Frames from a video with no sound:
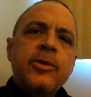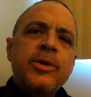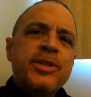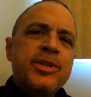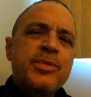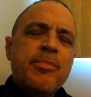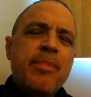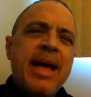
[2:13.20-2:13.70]

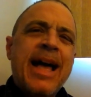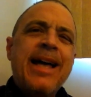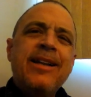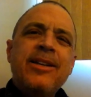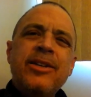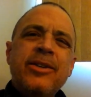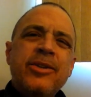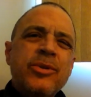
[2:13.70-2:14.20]
which is
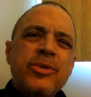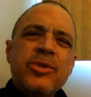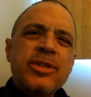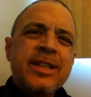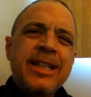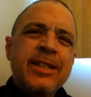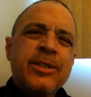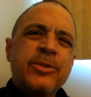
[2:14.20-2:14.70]
bad
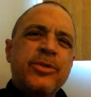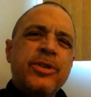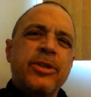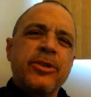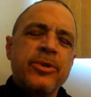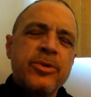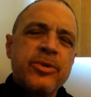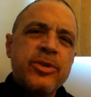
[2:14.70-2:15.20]
news, ill
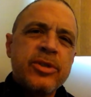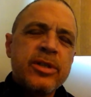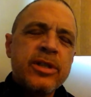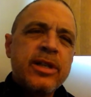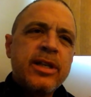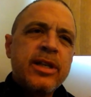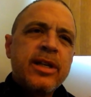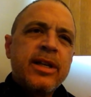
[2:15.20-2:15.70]
news.
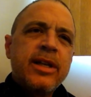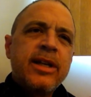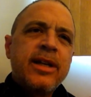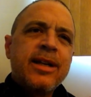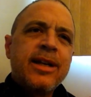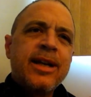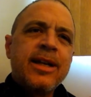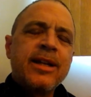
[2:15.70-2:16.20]

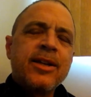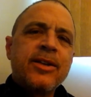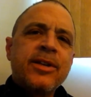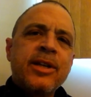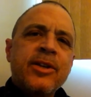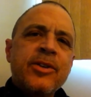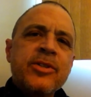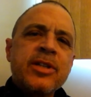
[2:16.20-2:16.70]
And
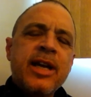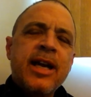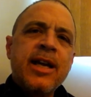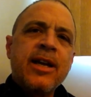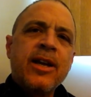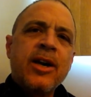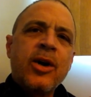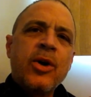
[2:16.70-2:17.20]
they'll
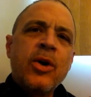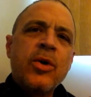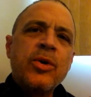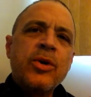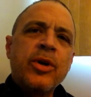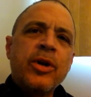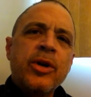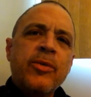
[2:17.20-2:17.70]
say, oh,
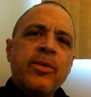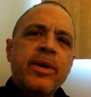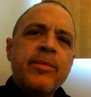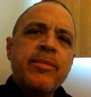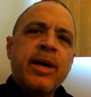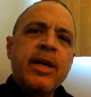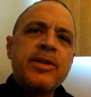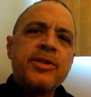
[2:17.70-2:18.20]
you're going to
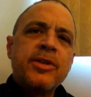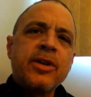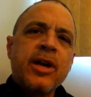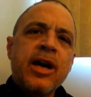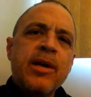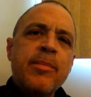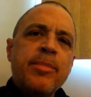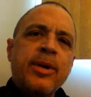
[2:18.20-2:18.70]
really bust your
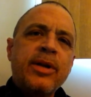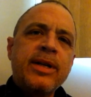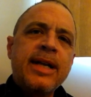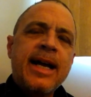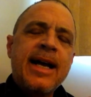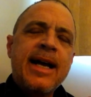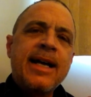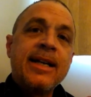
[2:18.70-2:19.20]
hump on
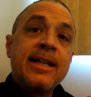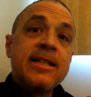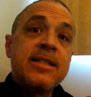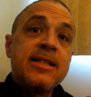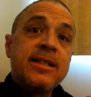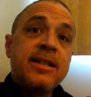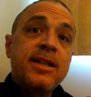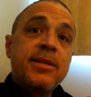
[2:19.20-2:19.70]
that.
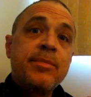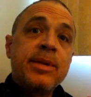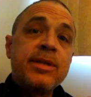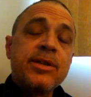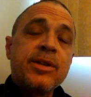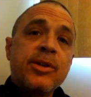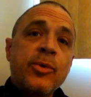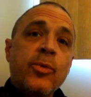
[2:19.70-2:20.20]
It's steep.
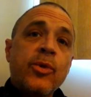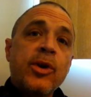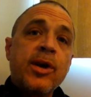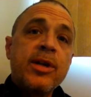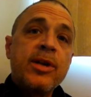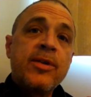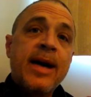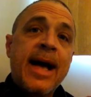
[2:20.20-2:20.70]
It's going to
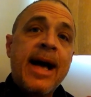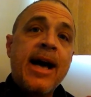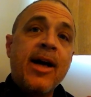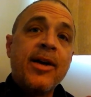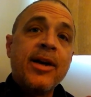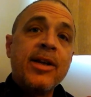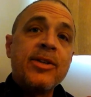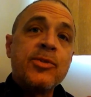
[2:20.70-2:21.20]
work you
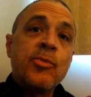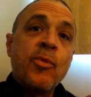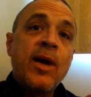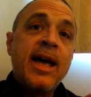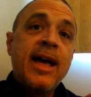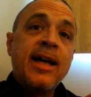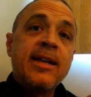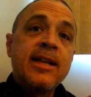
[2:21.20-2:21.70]
out. It's
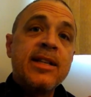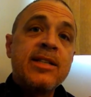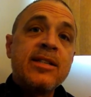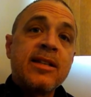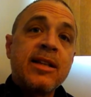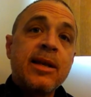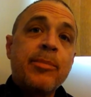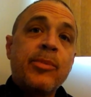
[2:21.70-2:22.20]
wet. It's
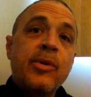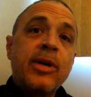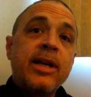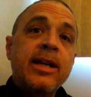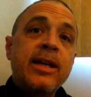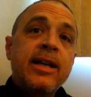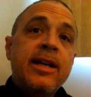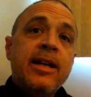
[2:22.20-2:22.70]

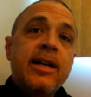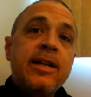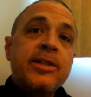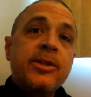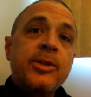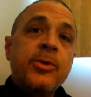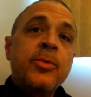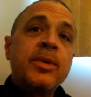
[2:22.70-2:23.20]
slippery.
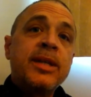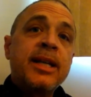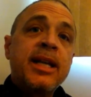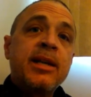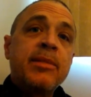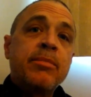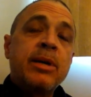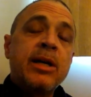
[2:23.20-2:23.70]
So you really
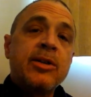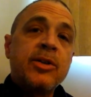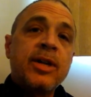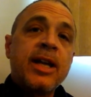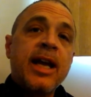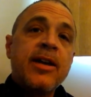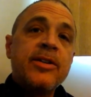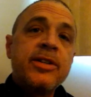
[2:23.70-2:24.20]
need to buckle
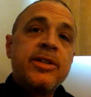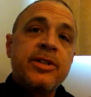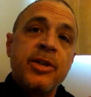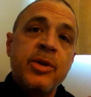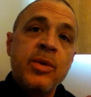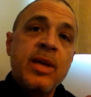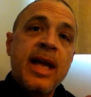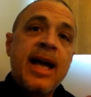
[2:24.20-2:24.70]
down to
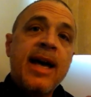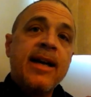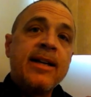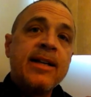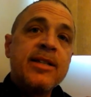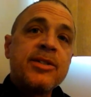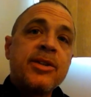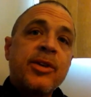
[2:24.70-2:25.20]
do
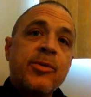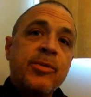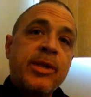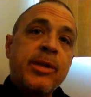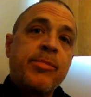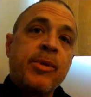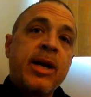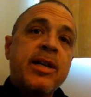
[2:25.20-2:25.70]
that. It's going to
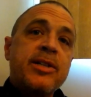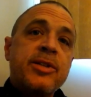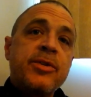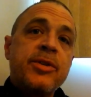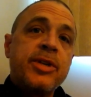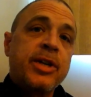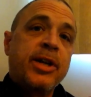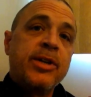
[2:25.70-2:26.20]
really press
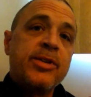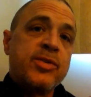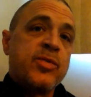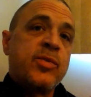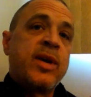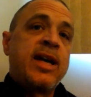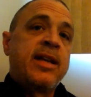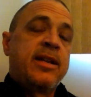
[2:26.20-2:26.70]
you, and you're going to
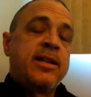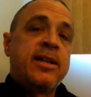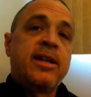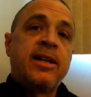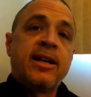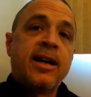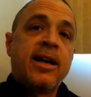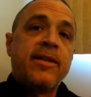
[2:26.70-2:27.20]
sway it, and you're
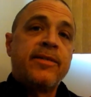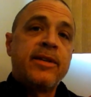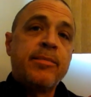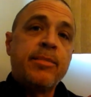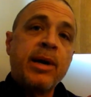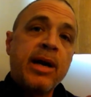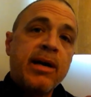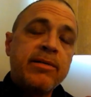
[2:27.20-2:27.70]
going to huff
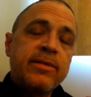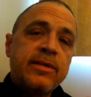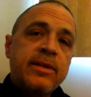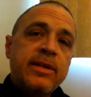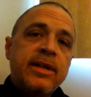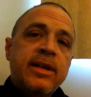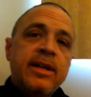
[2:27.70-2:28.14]
and puff.